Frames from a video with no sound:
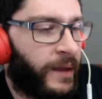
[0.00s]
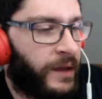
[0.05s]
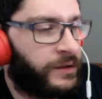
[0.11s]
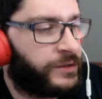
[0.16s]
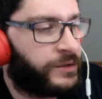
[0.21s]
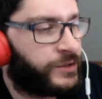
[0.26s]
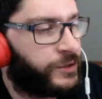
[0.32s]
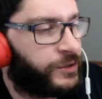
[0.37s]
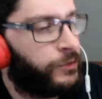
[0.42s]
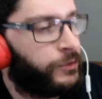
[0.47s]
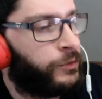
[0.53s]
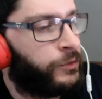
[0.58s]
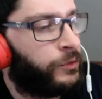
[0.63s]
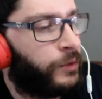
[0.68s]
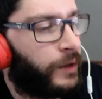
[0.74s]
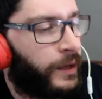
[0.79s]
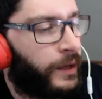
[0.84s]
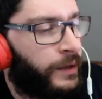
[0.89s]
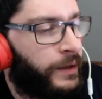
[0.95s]
2,
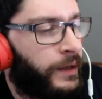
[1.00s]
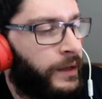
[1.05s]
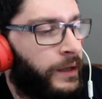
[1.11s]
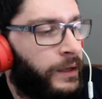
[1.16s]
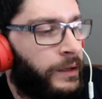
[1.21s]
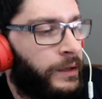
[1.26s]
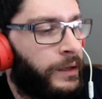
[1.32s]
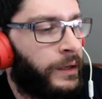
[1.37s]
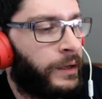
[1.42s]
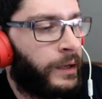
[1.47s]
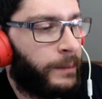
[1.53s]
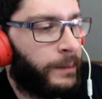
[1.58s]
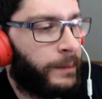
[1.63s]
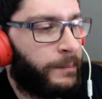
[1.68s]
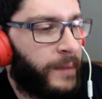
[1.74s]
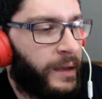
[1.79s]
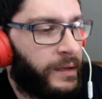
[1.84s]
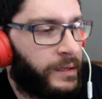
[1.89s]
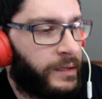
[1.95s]
and then
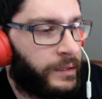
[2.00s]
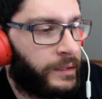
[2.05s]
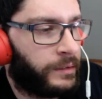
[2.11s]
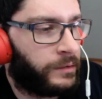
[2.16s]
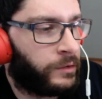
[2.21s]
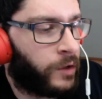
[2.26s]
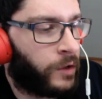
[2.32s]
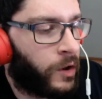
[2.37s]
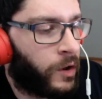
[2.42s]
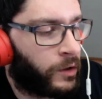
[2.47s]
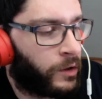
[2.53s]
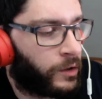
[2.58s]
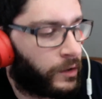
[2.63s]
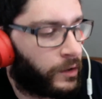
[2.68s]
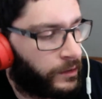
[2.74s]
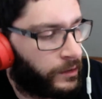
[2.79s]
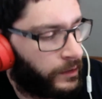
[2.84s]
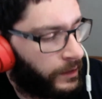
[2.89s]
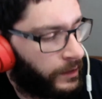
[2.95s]
made it
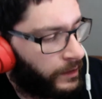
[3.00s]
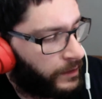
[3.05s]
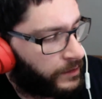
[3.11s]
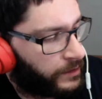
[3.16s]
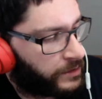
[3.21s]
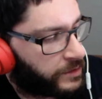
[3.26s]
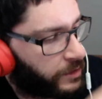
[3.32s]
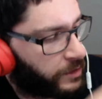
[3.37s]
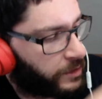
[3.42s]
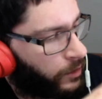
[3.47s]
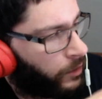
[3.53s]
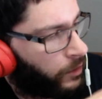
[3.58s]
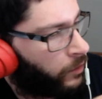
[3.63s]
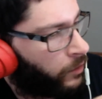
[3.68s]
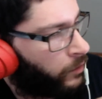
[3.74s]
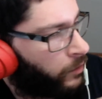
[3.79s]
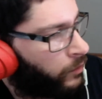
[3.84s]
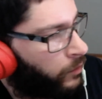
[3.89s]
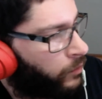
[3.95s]
longer.
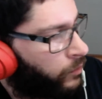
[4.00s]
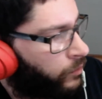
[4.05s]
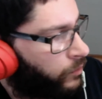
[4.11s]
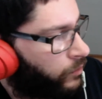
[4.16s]
So